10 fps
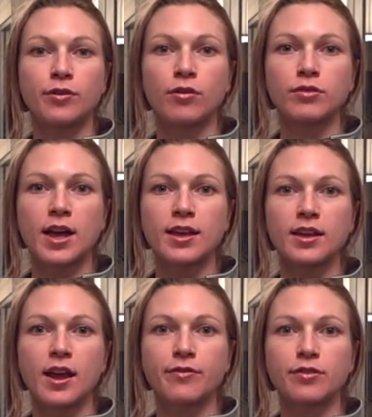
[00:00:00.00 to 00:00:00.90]
you don't like
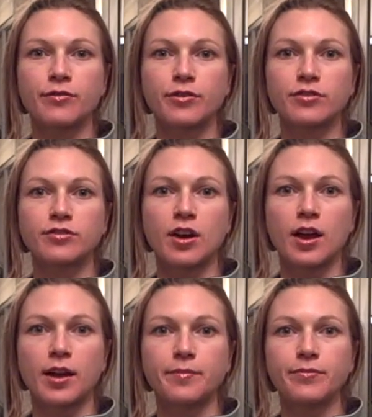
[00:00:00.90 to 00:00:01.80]
it after the first
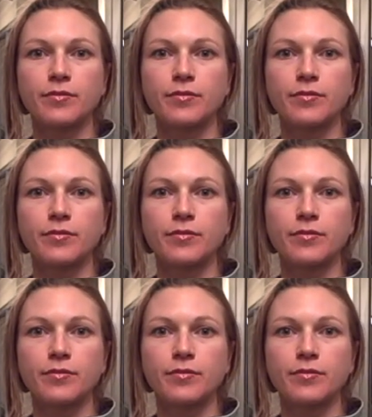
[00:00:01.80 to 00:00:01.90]
time,